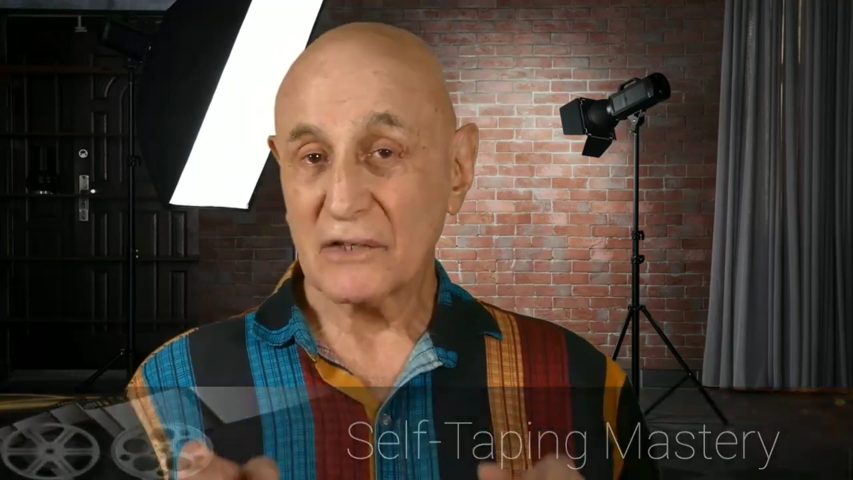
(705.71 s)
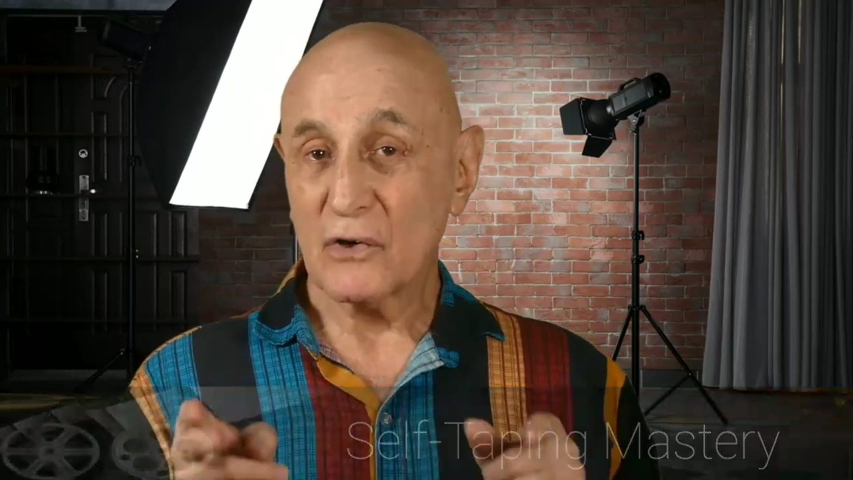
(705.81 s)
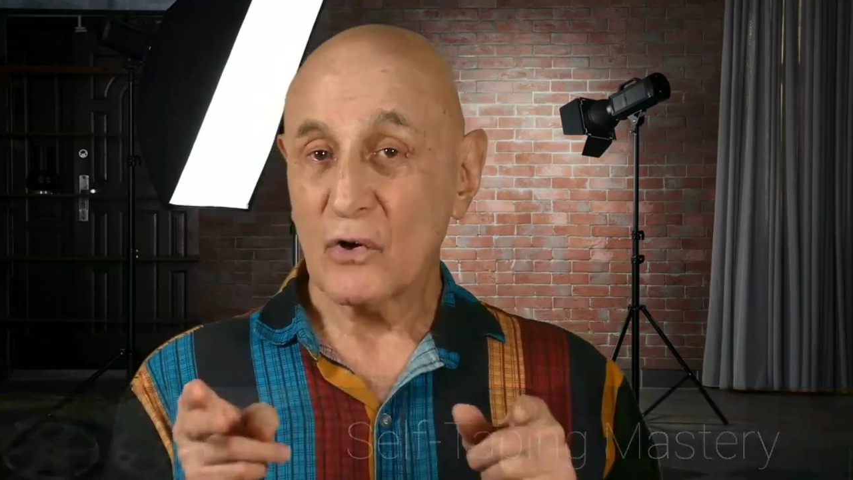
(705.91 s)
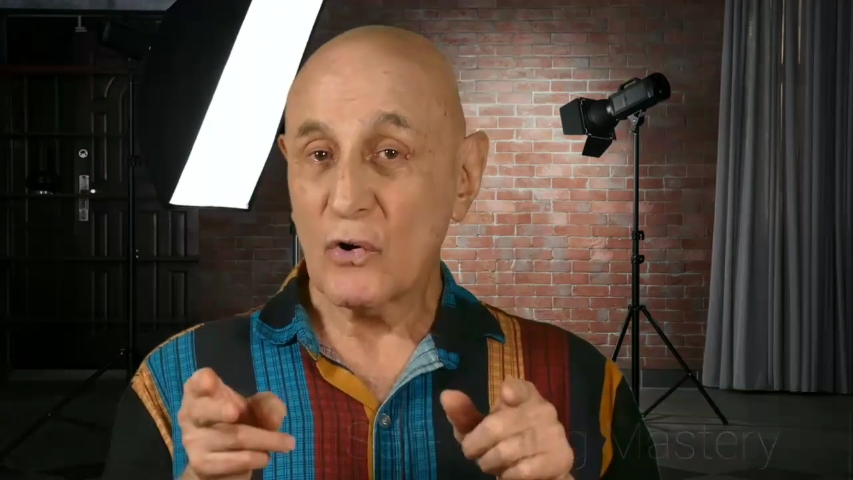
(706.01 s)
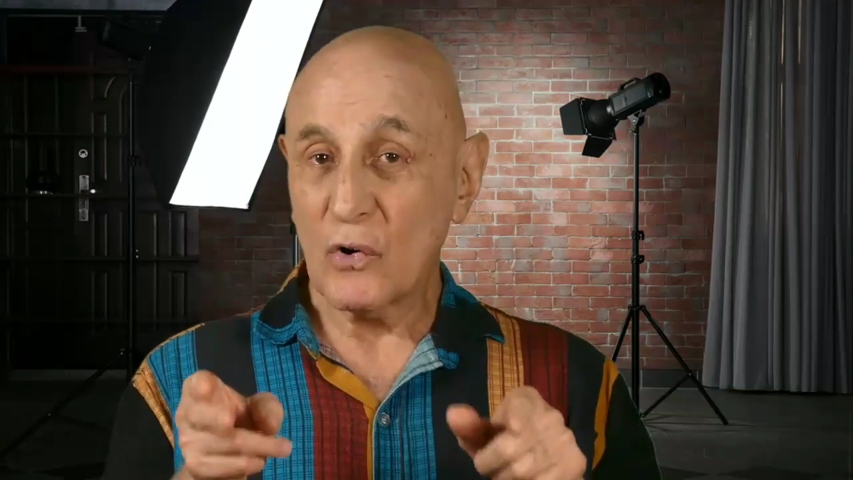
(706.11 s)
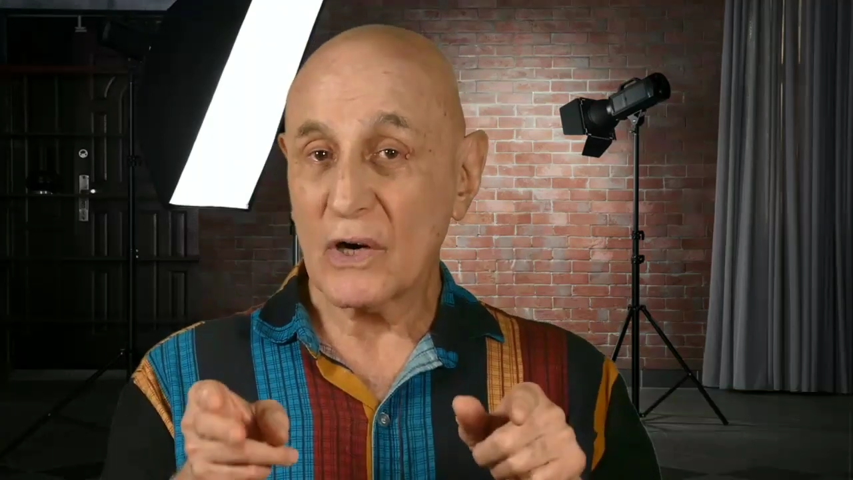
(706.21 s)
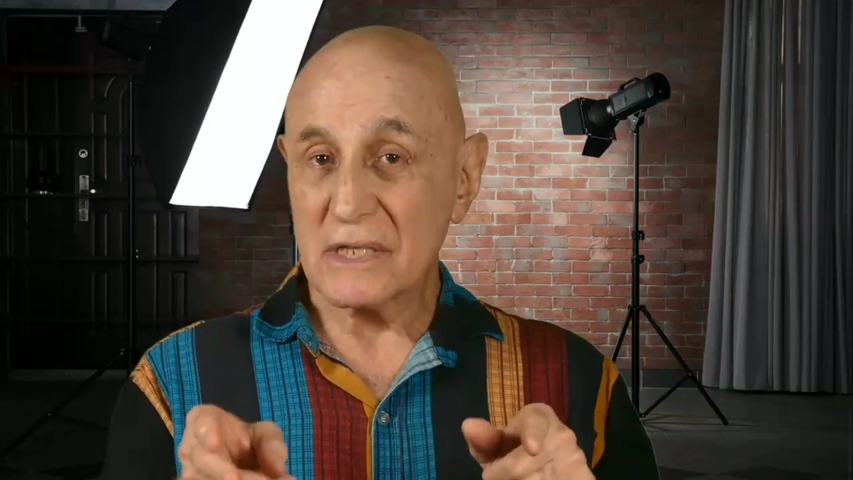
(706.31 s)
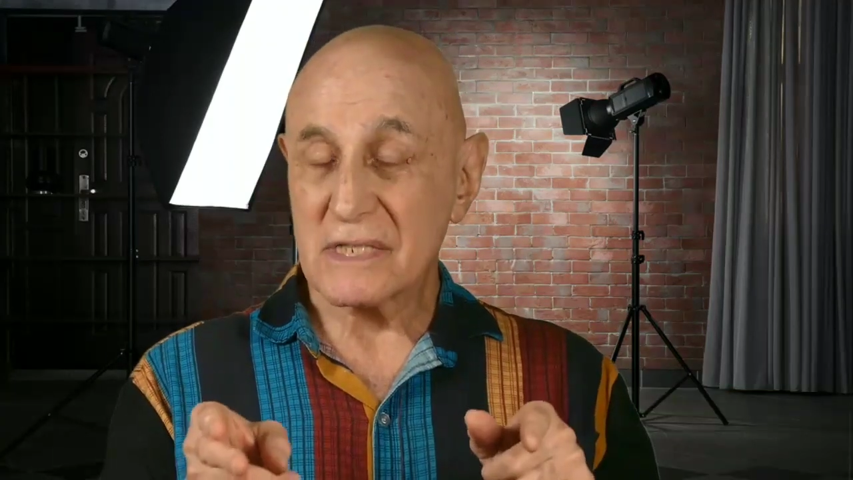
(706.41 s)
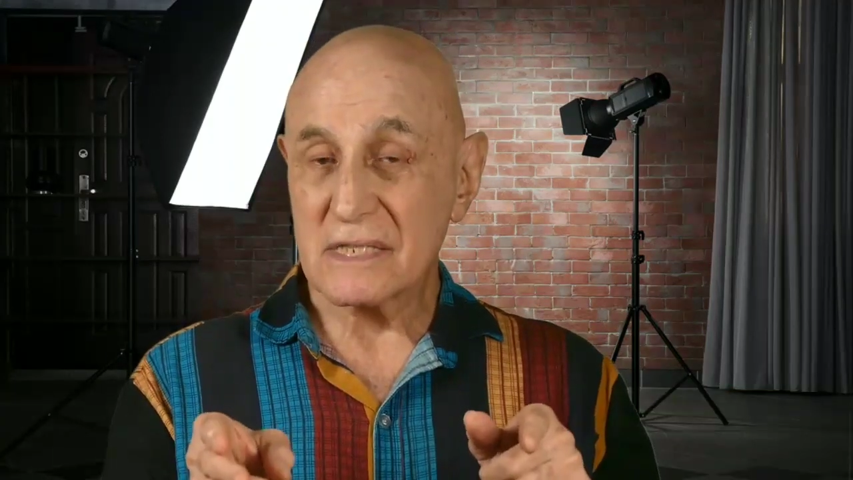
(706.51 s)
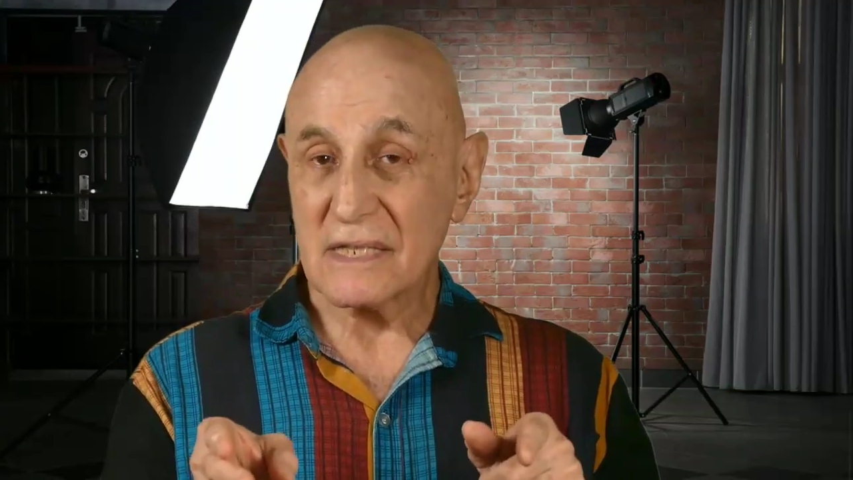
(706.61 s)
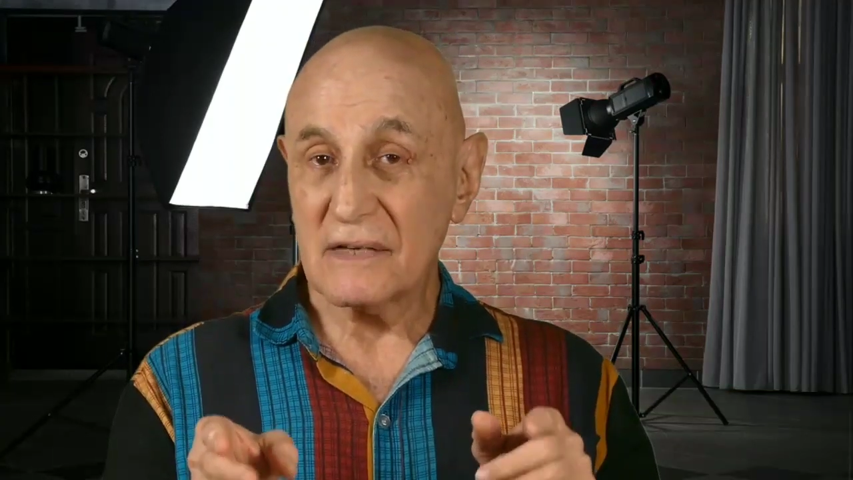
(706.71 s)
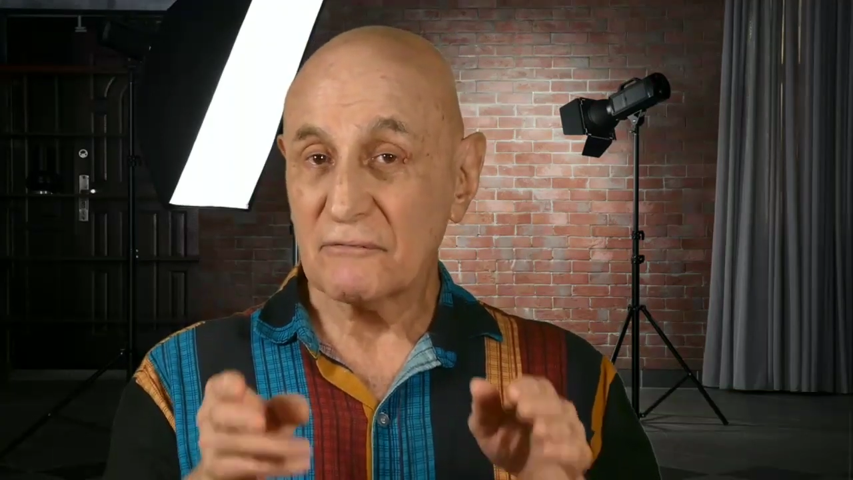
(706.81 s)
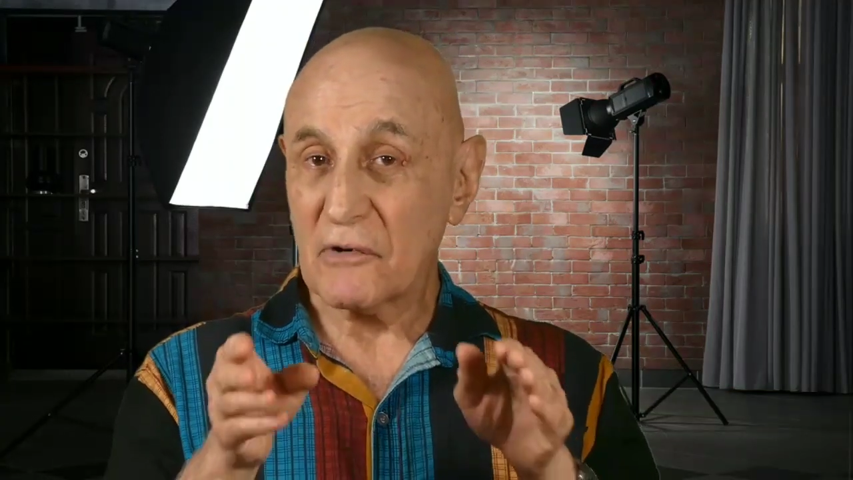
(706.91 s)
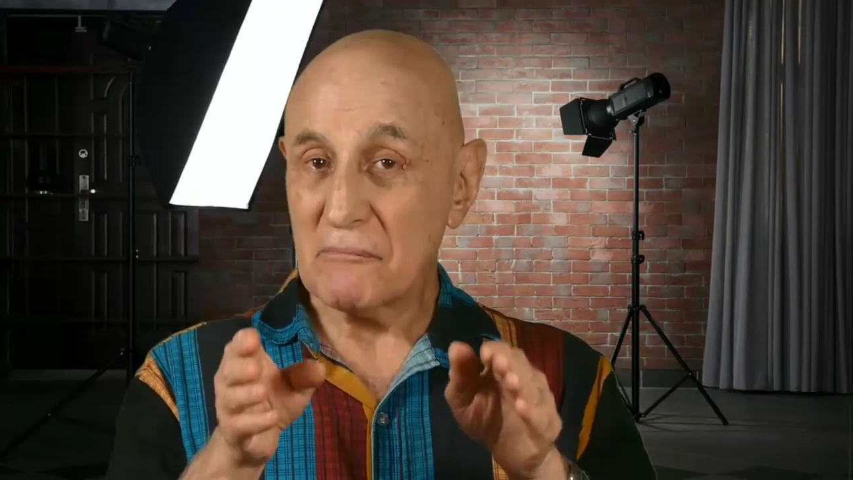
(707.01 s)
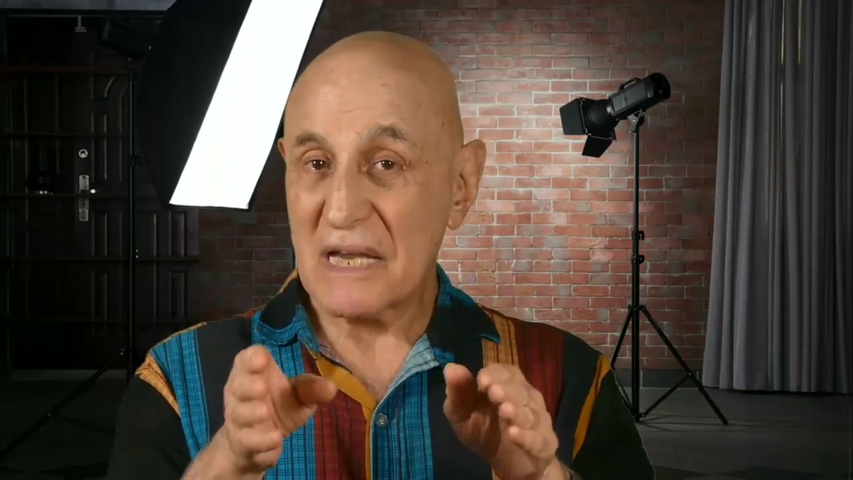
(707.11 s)
course
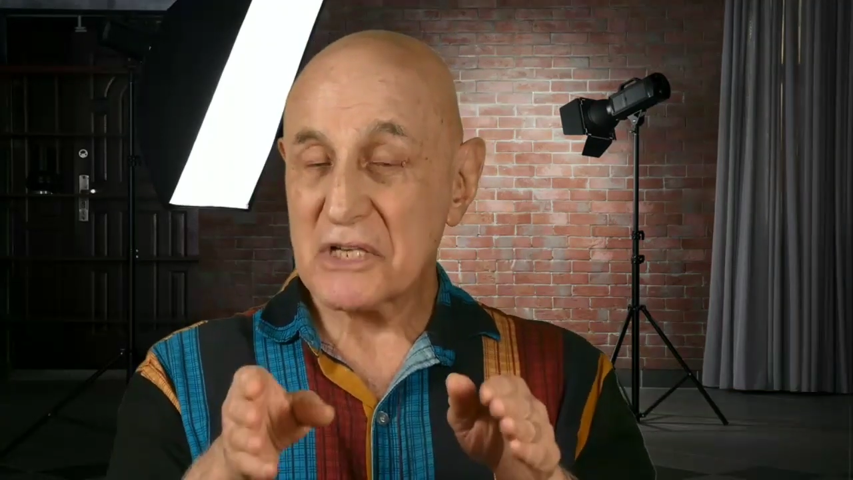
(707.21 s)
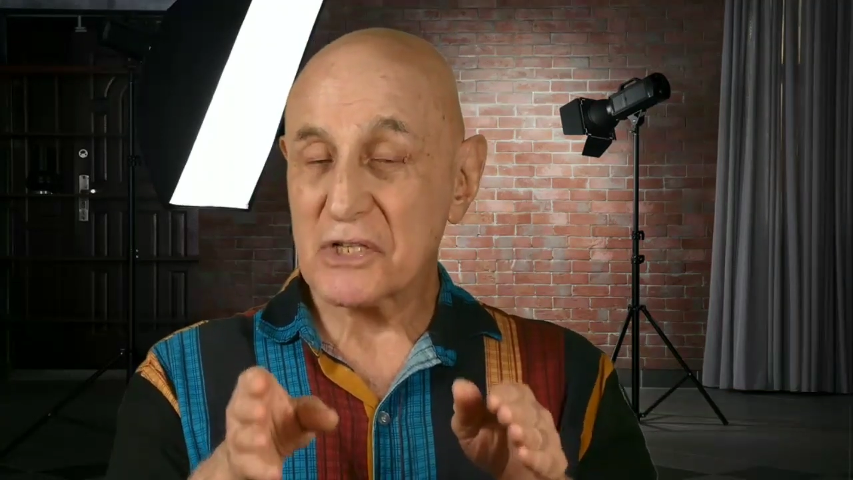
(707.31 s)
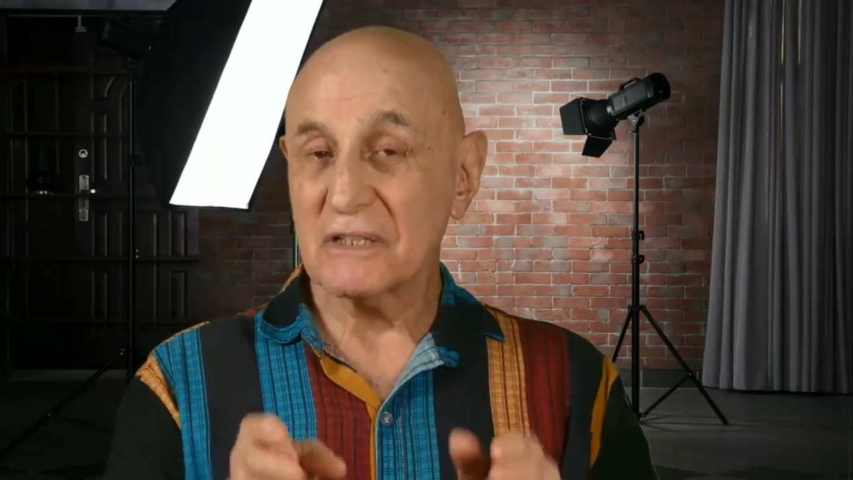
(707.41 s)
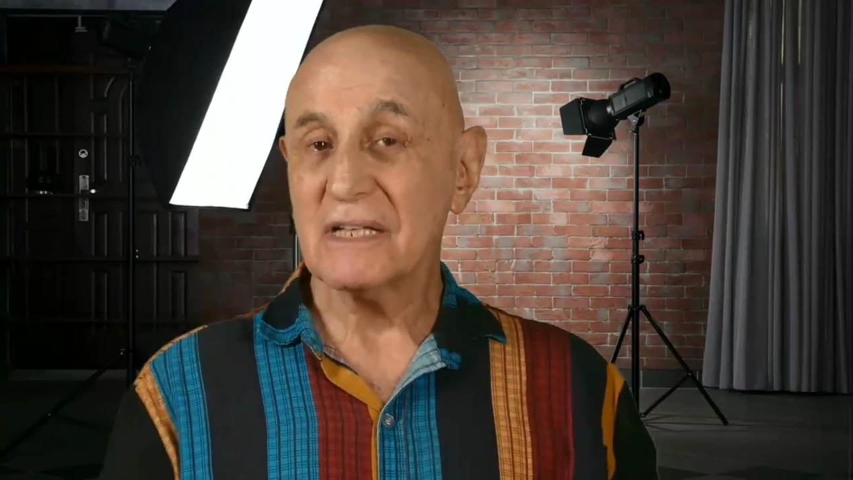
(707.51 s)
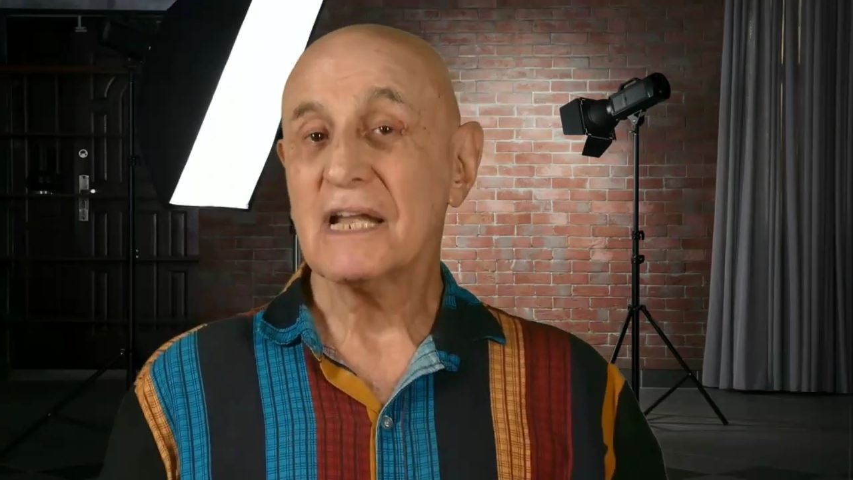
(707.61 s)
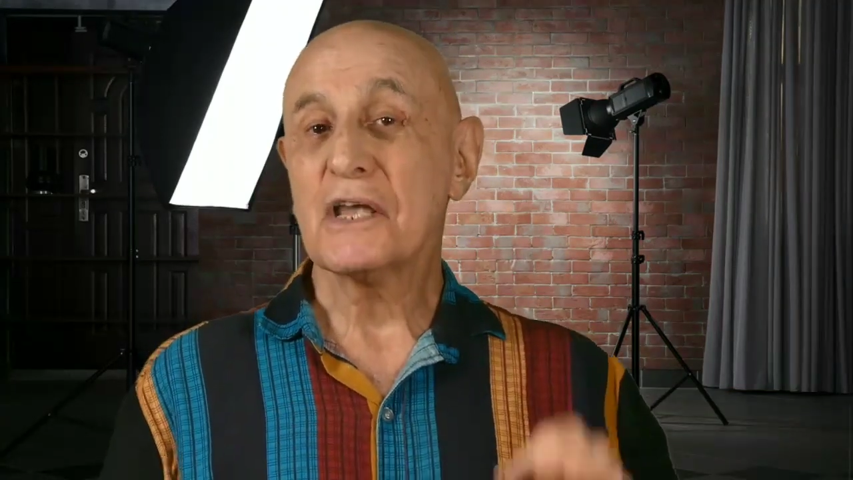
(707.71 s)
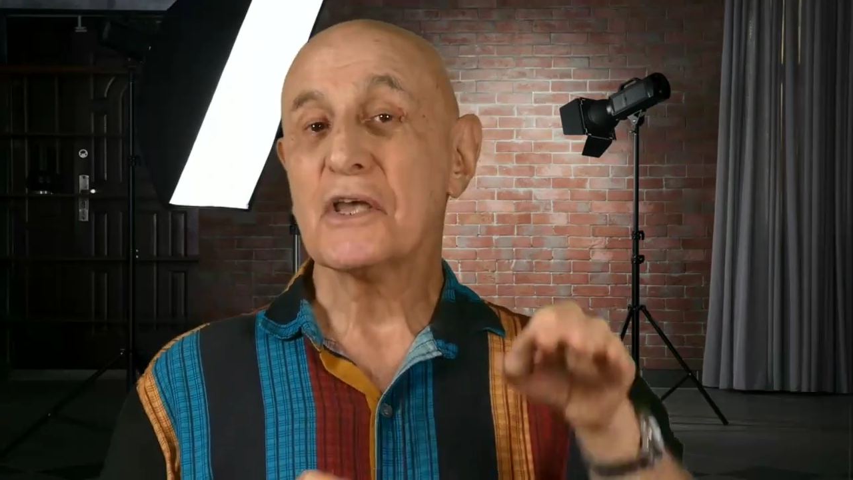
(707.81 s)
information,